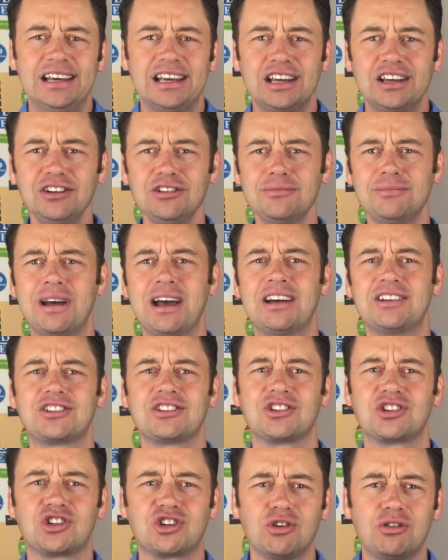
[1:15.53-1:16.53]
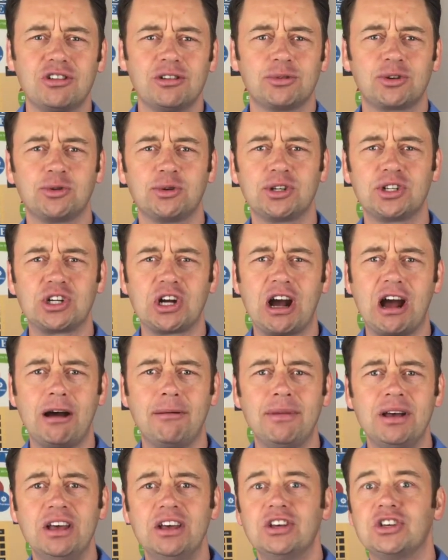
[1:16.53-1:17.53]
Can you imagine showing up to a
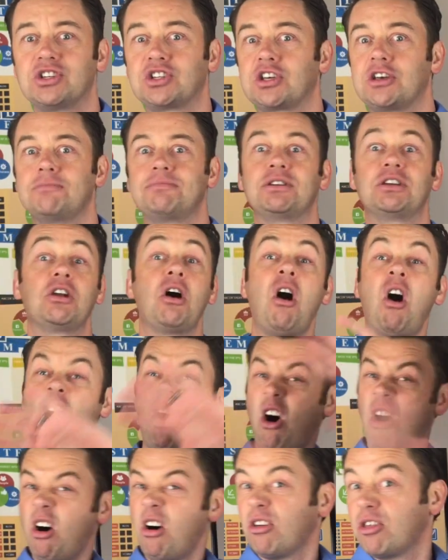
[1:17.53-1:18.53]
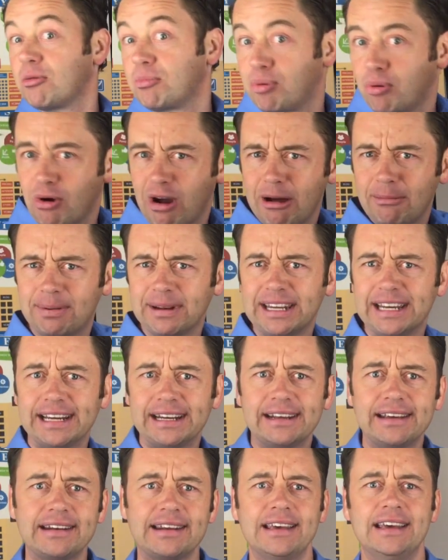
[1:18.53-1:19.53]
job, skipping all the prep
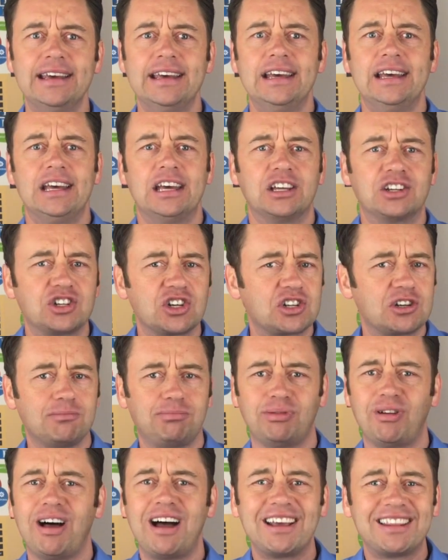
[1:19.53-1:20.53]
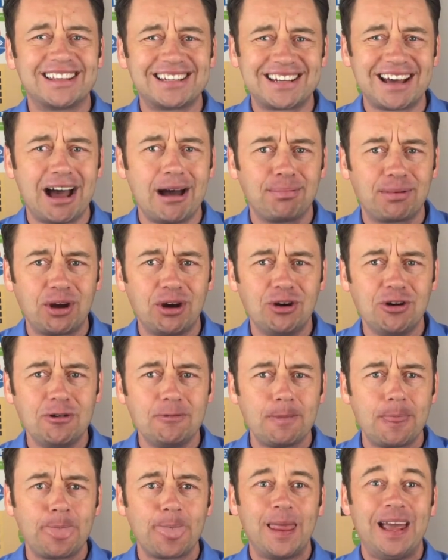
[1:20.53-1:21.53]
needed, and just applying the top
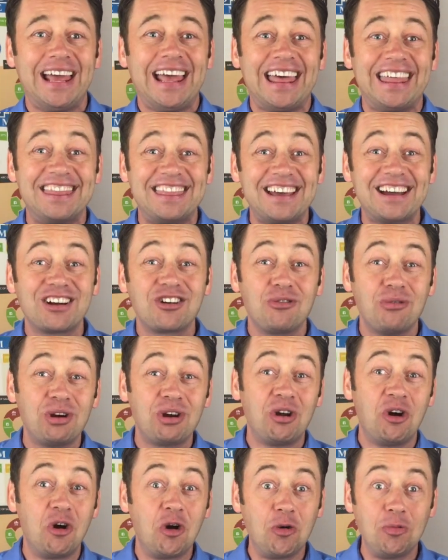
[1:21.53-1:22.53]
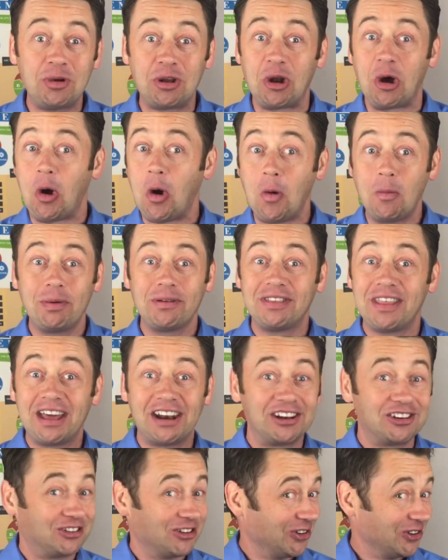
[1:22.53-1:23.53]
coat, and then going home and hoping
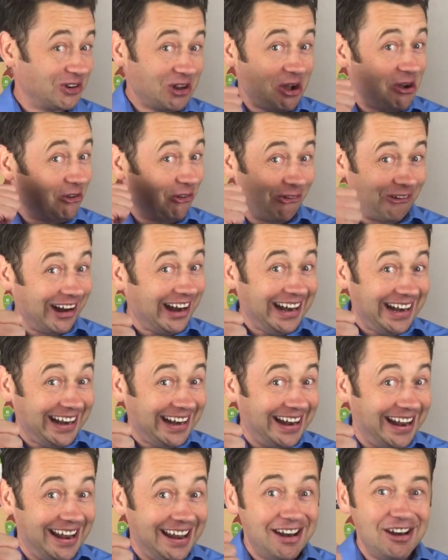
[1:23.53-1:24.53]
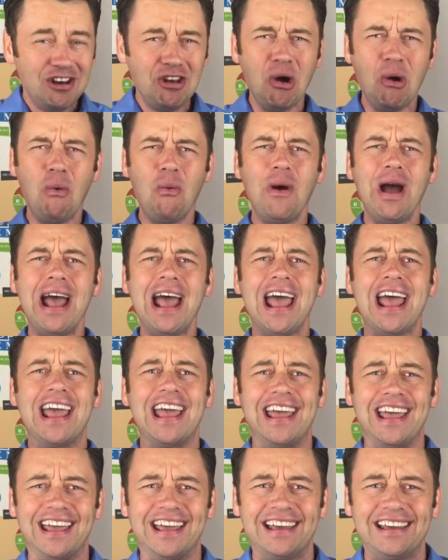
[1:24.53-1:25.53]
that it turned out great? No
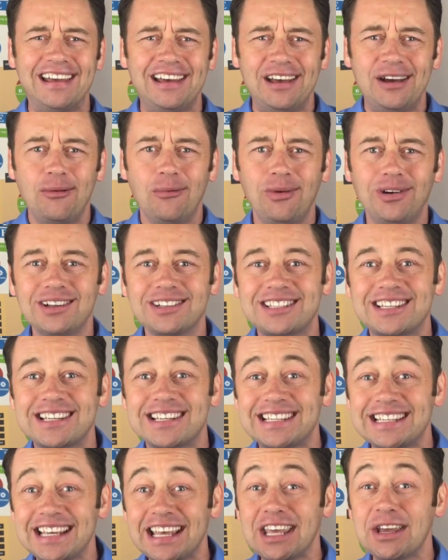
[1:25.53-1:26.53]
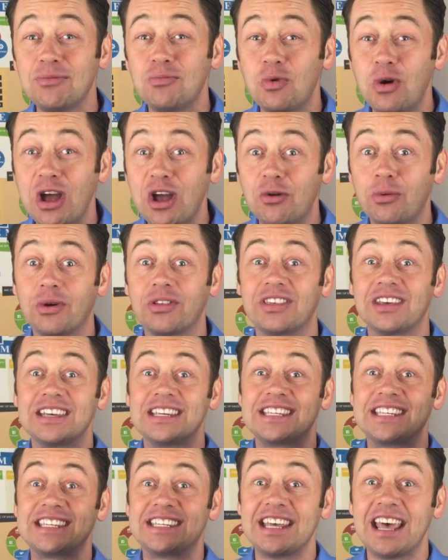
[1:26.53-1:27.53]
way! Well, it's the same way with
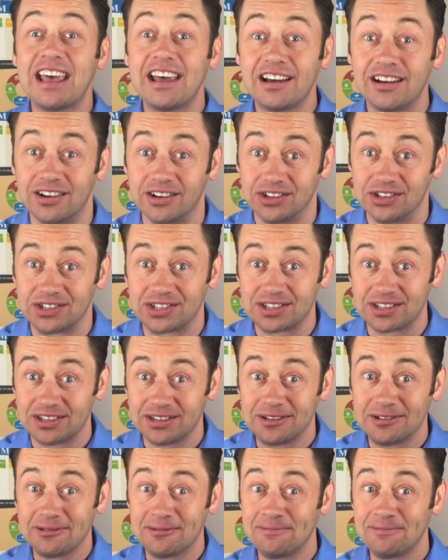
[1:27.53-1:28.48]
sales.